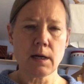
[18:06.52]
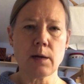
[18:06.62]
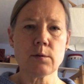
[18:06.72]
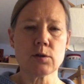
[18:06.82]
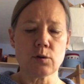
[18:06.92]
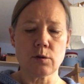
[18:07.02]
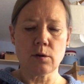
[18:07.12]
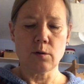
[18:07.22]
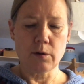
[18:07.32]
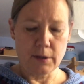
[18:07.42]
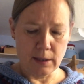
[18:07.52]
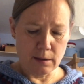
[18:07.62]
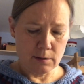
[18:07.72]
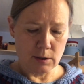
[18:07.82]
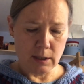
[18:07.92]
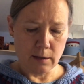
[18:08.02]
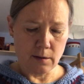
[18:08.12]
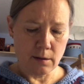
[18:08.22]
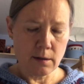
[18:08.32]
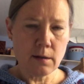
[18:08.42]
I will show you the whole thing
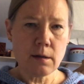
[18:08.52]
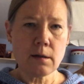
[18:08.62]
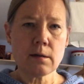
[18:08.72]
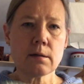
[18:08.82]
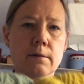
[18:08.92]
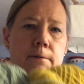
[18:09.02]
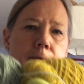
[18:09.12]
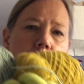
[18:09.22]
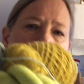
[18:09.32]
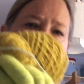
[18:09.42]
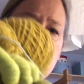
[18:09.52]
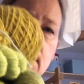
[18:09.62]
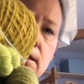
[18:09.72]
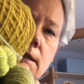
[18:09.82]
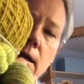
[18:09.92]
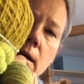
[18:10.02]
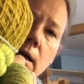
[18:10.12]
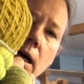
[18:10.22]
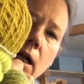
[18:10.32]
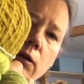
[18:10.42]
together. This is the
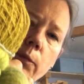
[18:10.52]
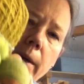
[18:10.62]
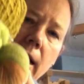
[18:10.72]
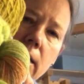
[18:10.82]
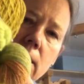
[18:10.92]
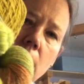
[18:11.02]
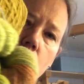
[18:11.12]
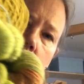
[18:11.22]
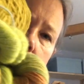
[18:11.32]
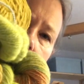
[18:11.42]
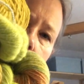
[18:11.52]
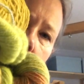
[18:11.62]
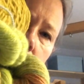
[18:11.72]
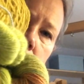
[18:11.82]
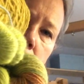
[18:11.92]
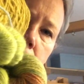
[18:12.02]
color palette I will knit in.